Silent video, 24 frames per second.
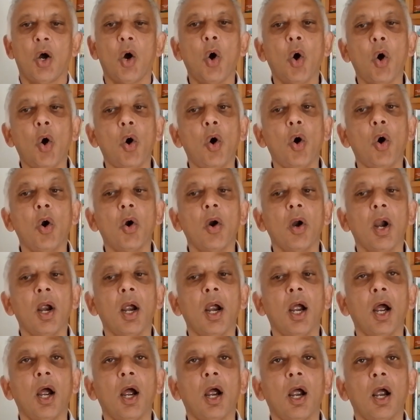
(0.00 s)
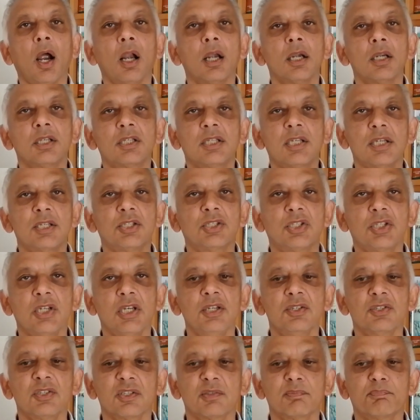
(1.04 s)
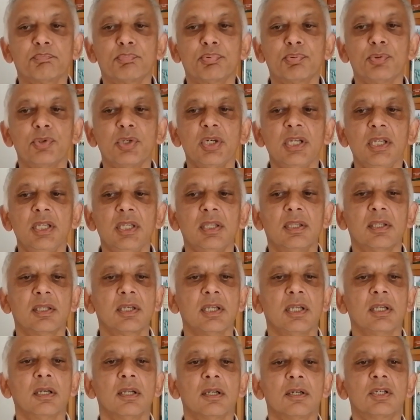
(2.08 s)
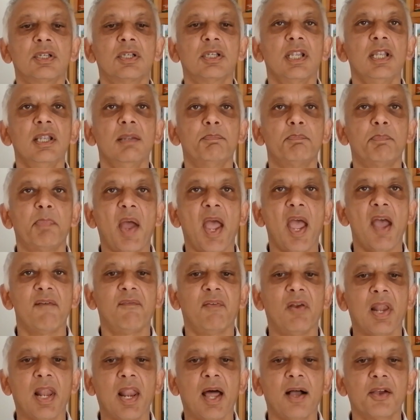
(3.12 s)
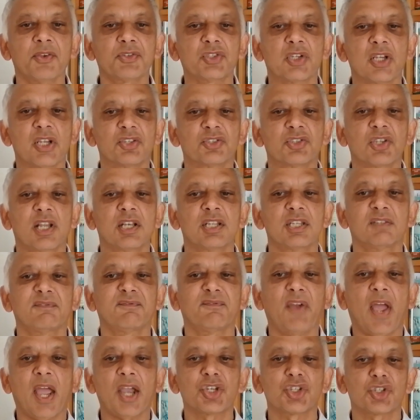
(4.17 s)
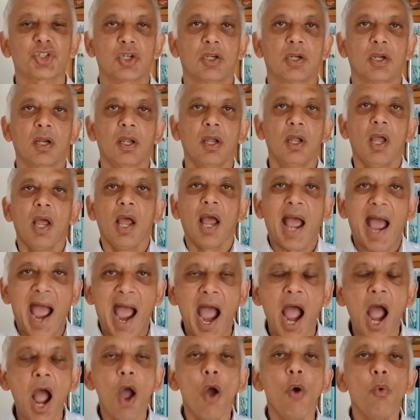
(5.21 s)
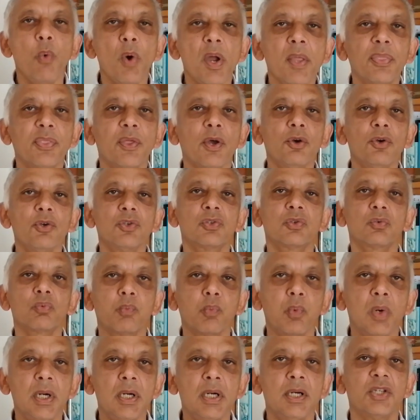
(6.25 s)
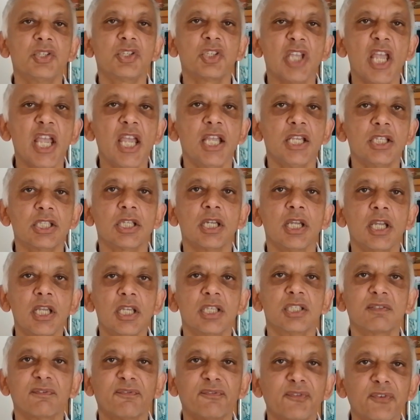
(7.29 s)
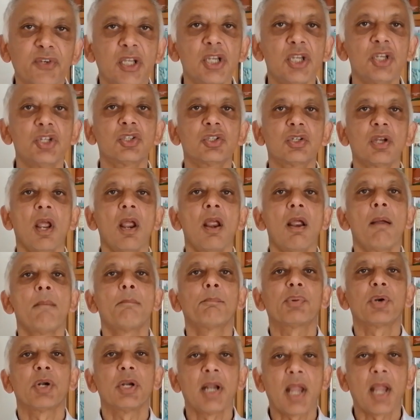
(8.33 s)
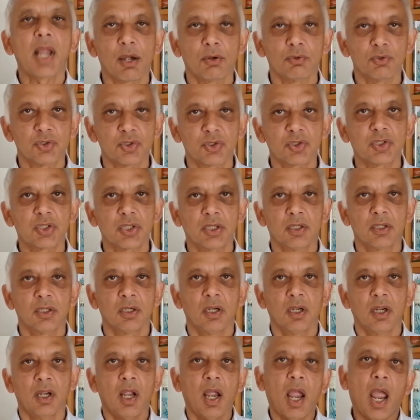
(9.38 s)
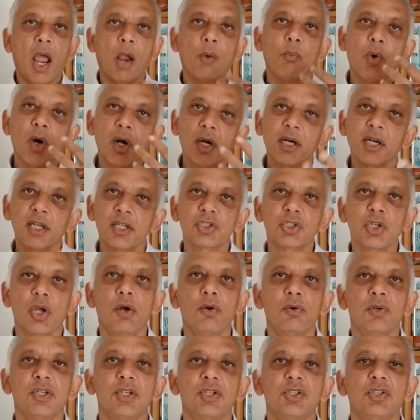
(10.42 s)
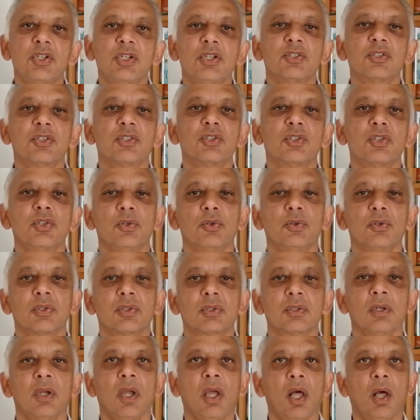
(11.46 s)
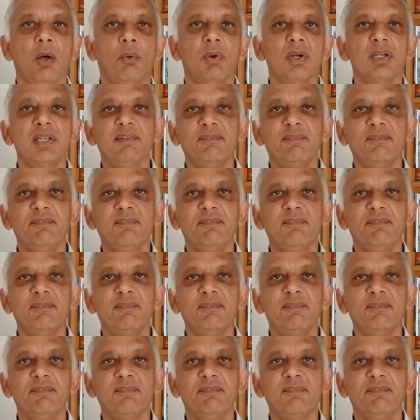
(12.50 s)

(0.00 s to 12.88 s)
Or did Jesus breathe in a deep, everlasting satisfaction? How were those words, "It is finished," pronounced? And what kind of tone did Jesus use? Well,